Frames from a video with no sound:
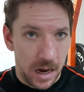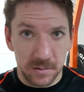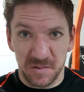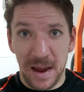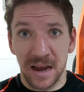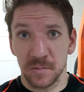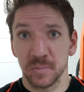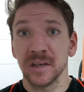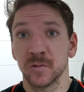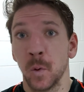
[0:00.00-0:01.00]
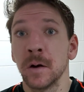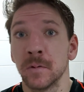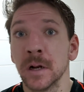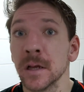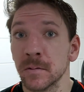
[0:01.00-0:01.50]
comes back and plays one
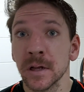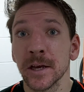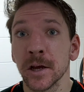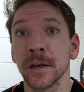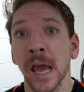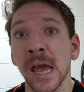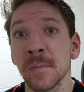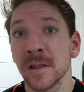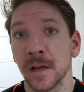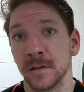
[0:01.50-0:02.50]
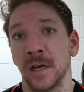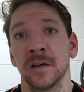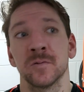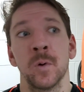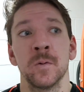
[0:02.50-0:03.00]
really, really good game and then
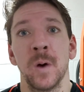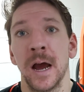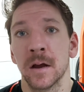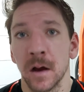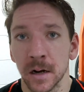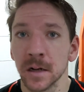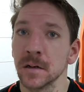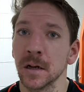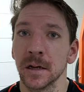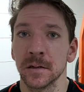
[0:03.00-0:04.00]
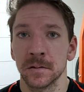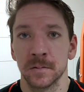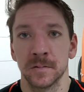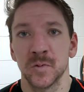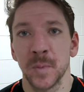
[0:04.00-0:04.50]
takes one whack on it
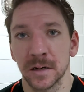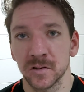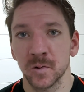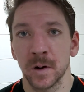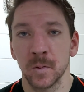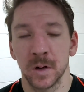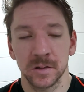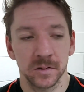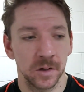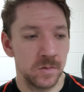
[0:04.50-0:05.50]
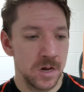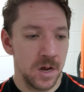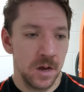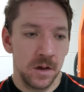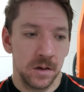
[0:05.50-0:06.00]
and is back to square one. So
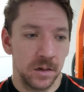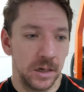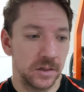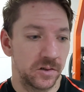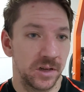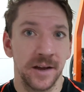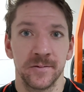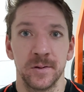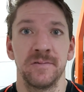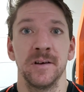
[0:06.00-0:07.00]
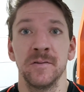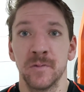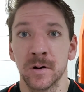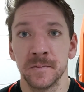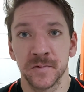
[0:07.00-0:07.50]
it's tough. We feel
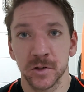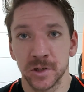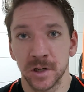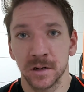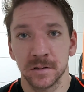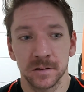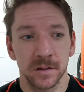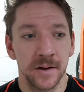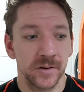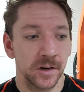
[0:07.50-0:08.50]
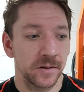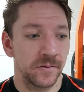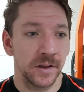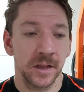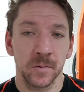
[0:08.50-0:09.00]
for him, for sure. It's never a good
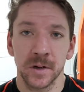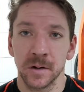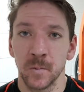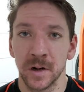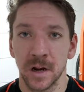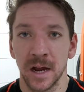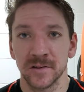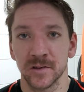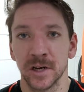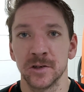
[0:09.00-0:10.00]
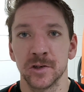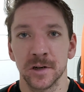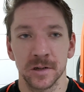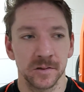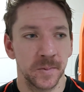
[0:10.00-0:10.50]
feeling when guys are
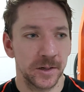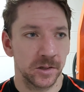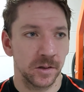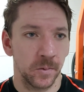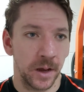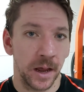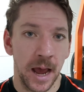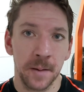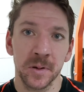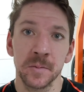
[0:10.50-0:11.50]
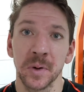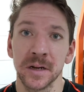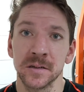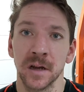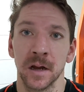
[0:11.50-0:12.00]
injured, and especially the way it happened,
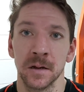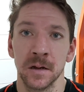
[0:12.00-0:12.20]
but...